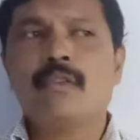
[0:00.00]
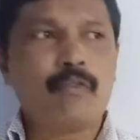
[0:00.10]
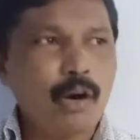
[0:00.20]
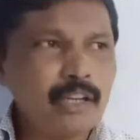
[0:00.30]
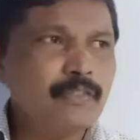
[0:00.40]

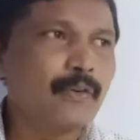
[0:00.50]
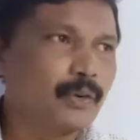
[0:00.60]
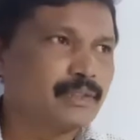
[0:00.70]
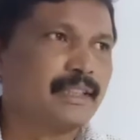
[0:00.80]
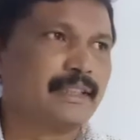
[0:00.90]
What is
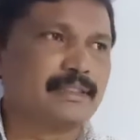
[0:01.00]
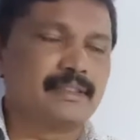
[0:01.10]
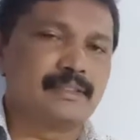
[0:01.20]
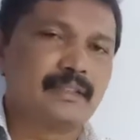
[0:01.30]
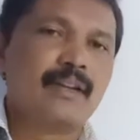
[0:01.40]

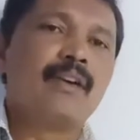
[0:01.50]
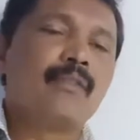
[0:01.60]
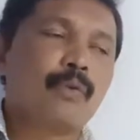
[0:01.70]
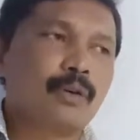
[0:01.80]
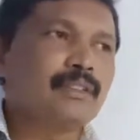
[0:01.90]
photosynthesis?
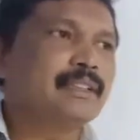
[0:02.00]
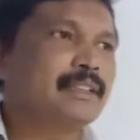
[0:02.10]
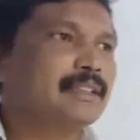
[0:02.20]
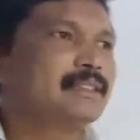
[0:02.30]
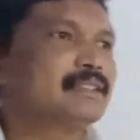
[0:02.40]

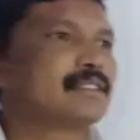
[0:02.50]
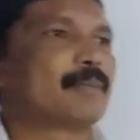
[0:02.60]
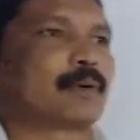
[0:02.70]
Photosynthesis is the